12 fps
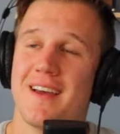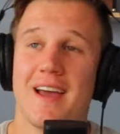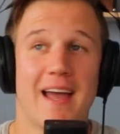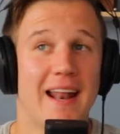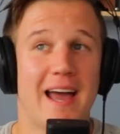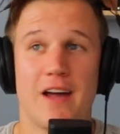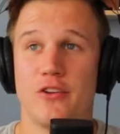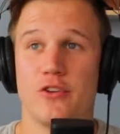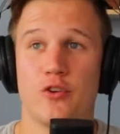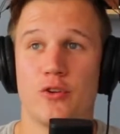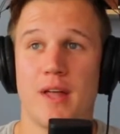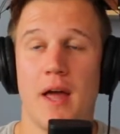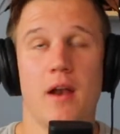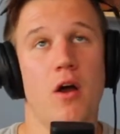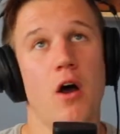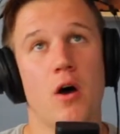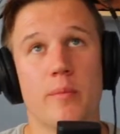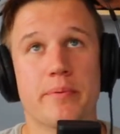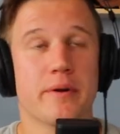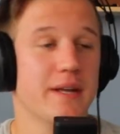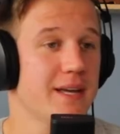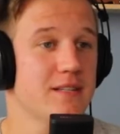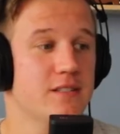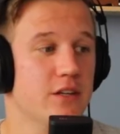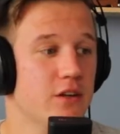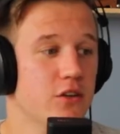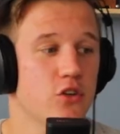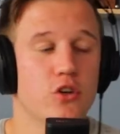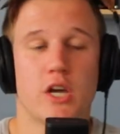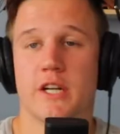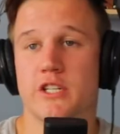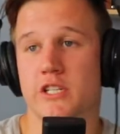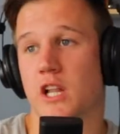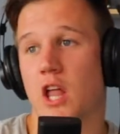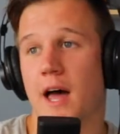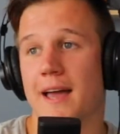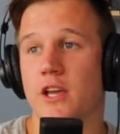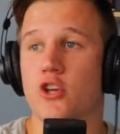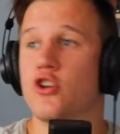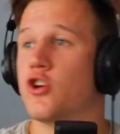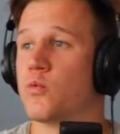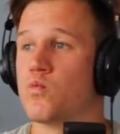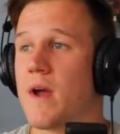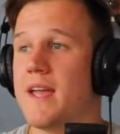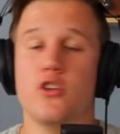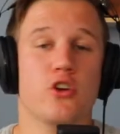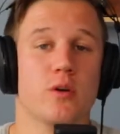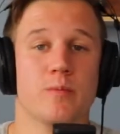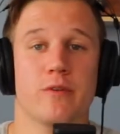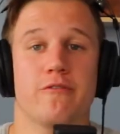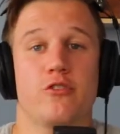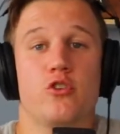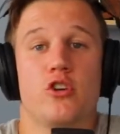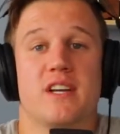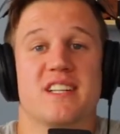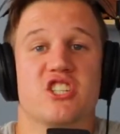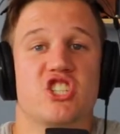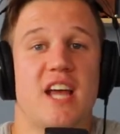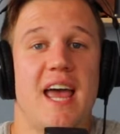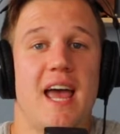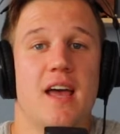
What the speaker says: And how do you do that? Oh, pretty easy. You can just like, you can rate, you can review, you can share,